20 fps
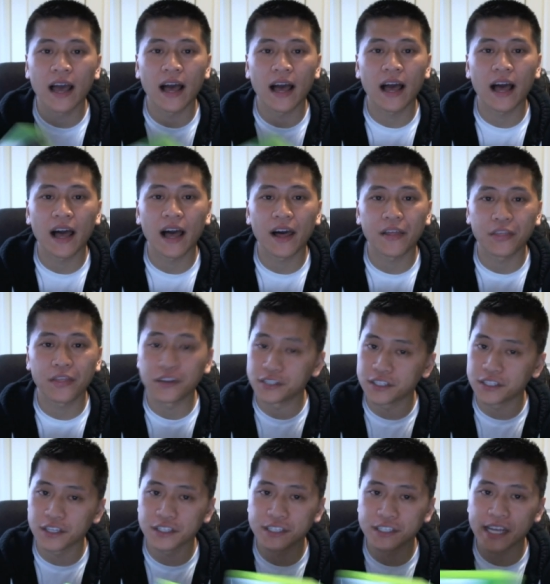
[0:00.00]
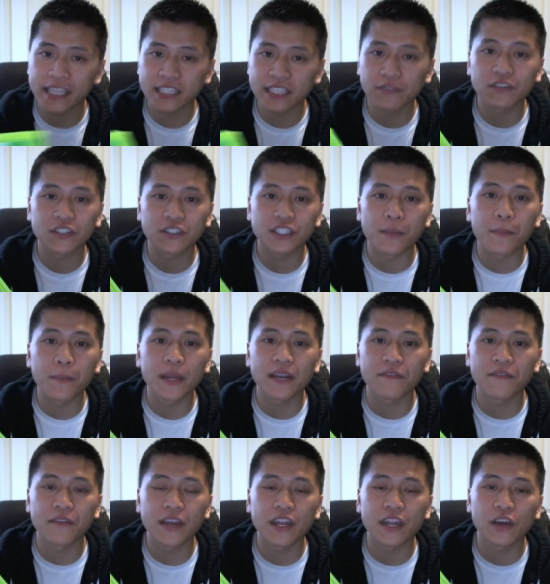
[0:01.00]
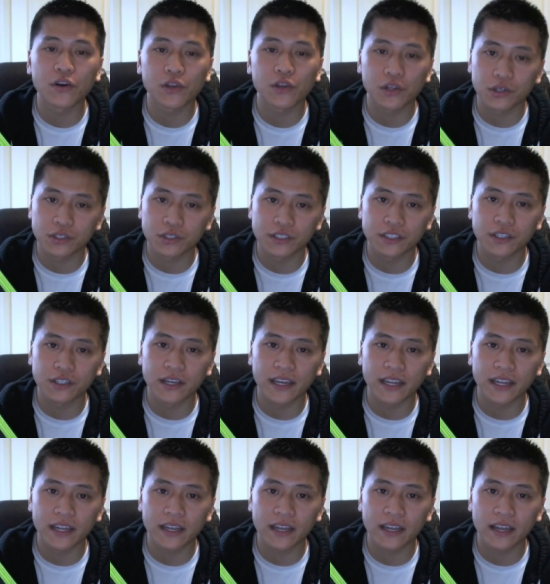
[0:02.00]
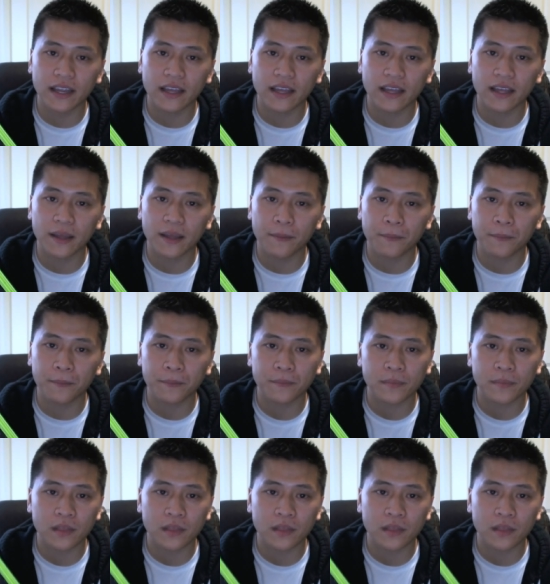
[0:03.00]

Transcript: uh, there's still a chance if you submit a video, you'll still get um,